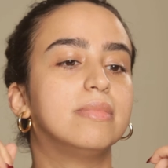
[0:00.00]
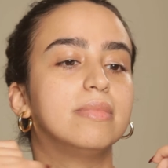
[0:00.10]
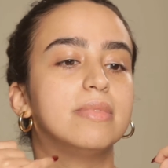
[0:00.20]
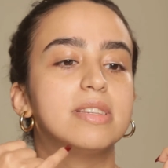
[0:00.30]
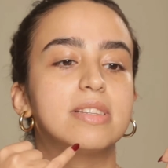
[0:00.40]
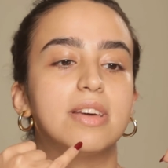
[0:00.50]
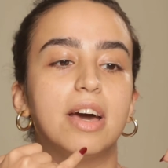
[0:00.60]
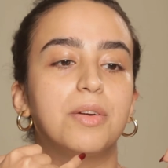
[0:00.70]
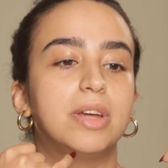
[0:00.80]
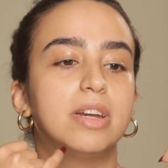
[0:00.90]
this
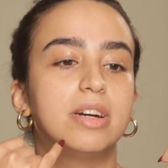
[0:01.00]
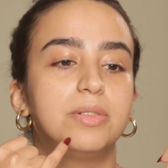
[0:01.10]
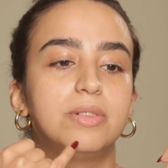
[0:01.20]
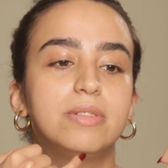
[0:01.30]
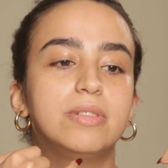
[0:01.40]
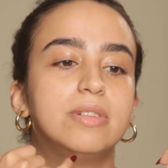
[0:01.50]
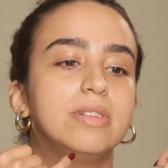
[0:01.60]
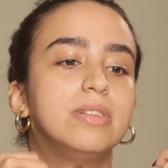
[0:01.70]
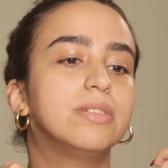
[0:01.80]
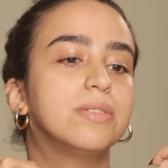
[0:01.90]
guy right now,
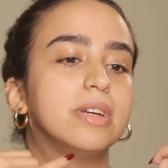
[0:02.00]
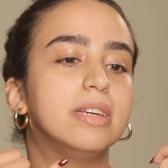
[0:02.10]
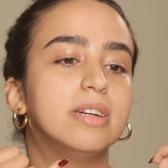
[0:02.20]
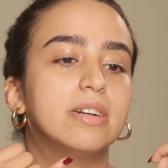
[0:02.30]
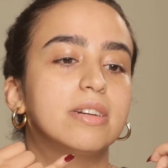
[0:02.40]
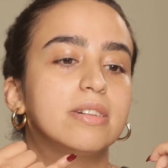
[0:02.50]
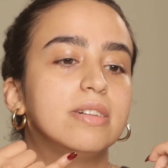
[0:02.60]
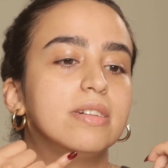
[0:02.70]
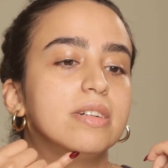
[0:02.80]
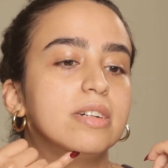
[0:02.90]
right here.
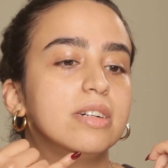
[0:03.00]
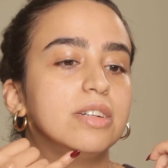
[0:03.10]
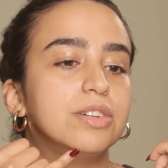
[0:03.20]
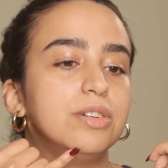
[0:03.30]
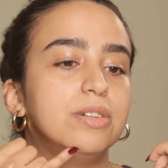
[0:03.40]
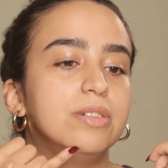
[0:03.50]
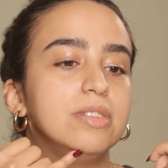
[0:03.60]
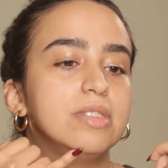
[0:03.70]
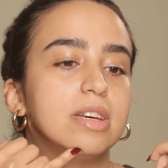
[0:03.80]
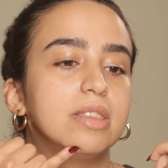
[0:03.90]
A little
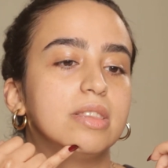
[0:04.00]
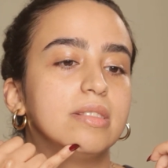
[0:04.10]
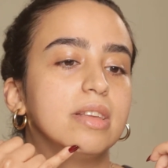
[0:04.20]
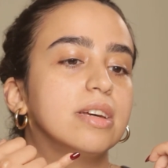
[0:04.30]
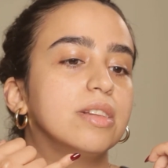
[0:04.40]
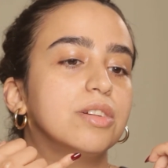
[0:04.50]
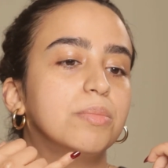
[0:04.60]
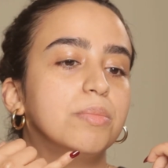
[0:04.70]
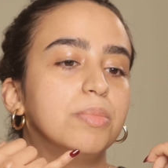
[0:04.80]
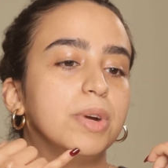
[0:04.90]
like a
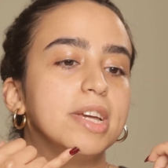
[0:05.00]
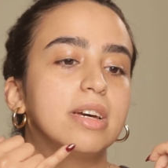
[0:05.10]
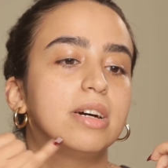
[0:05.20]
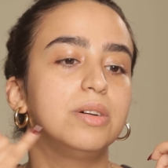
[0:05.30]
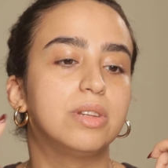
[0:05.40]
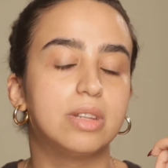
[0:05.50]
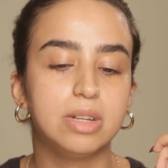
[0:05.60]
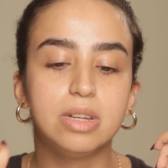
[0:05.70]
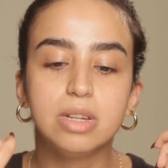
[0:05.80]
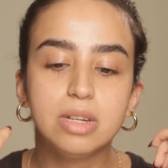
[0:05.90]
little breakout
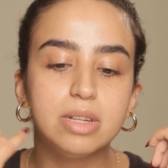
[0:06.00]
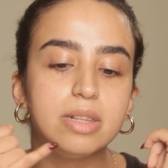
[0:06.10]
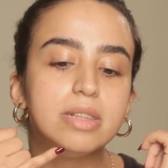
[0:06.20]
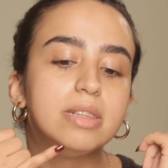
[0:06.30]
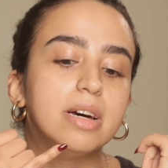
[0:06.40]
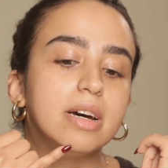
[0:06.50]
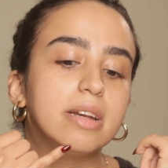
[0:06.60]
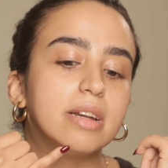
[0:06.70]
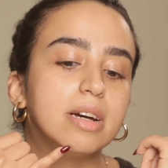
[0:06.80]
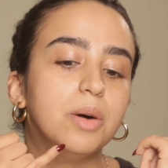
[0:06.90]

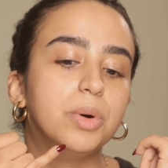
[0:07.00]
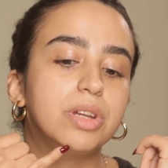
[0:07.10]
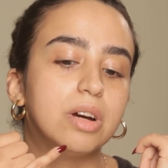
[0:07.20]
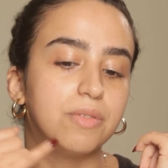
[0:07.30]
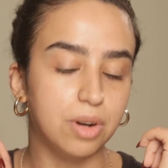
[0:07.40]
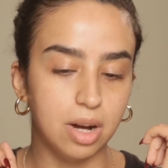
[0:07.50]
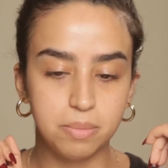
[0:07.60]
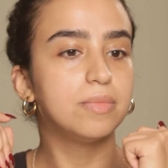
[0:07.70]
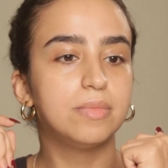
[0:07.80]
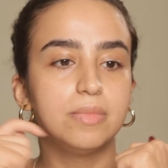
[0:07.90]
that I would cover
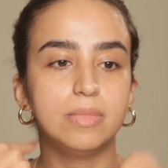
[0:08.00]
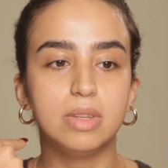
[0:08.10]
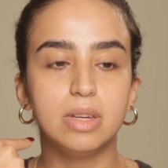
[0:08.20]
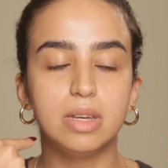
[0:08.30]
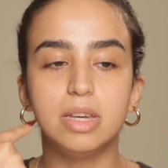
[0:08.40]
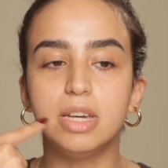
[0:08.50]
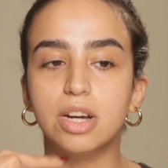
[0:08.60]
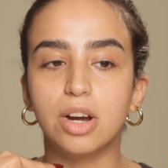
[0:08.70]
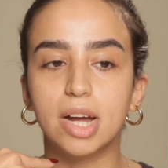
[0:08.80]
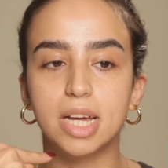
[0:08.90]
up.
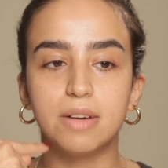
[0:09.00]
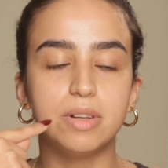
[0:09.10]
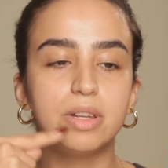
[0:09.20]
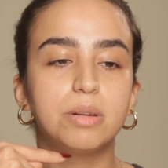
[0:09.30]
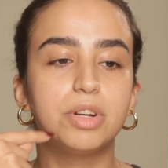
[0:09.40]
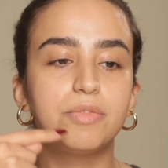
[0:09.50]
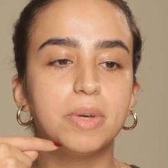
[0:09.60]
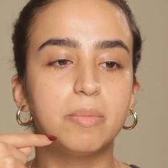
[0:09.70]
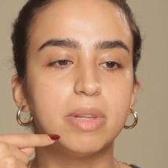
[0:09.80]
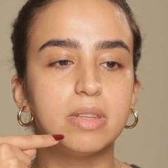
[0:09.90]
Here I have a little bit of
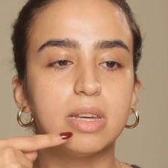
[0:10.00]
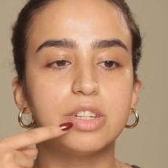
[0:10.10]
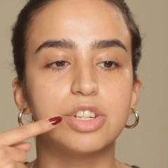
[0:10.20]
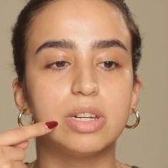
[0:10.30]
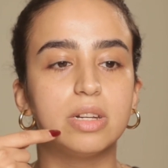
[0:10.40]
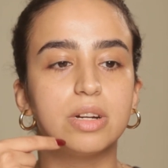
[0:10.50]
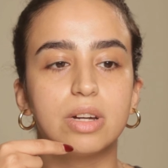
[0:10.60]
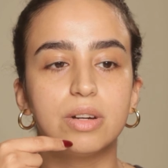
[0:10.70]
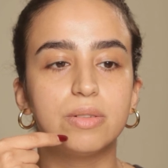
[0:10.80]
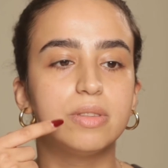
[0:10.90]
pigmentation
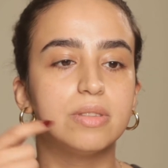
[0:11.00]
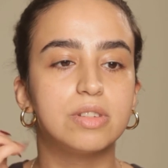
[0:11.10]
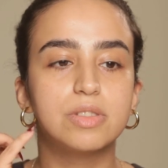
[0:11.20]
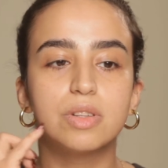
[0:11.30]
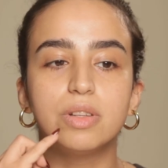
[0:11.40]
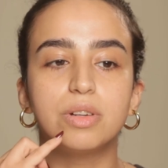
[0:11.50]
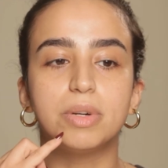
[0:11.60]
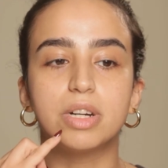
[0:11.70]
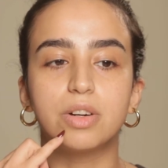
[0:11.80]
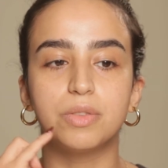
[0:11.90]
around, just a little
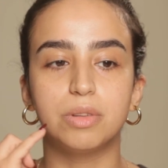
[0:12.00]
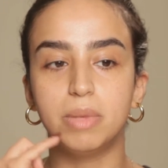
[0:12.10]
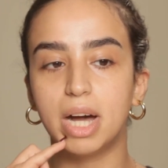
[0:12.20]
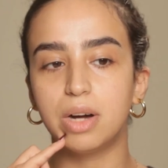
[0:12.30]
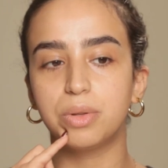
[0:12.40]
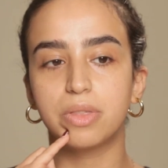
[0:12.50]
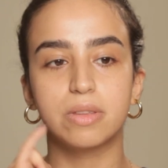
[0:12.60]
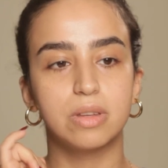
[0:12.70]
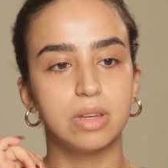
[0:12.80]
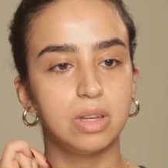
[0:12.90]
bit around the mouth,
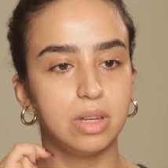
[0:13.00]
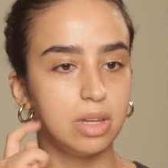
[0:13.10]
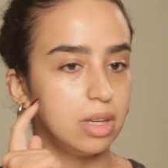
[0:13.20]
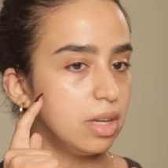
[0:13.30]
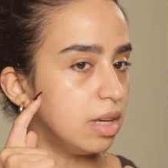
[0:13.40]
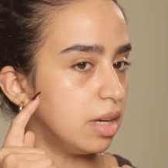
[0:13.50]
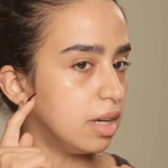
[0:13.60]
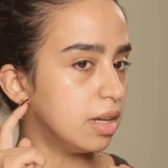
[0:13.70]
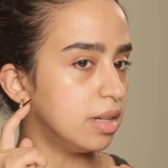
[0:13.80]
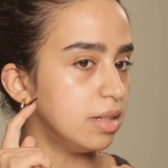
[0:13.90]

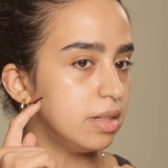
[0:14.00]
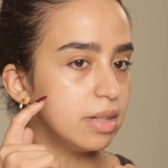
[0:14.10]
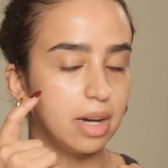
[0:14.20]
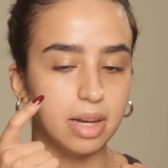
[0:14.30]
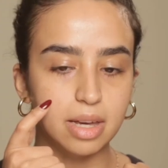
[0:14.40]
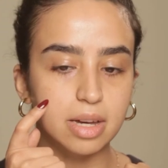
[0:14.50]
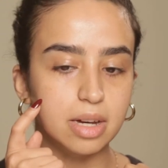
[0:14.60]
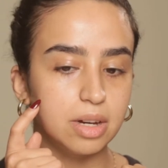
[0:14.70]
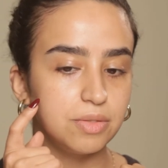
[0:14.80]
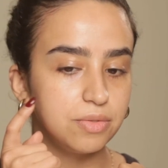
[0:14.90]
and I
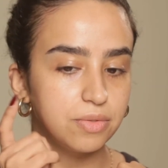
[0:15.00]
have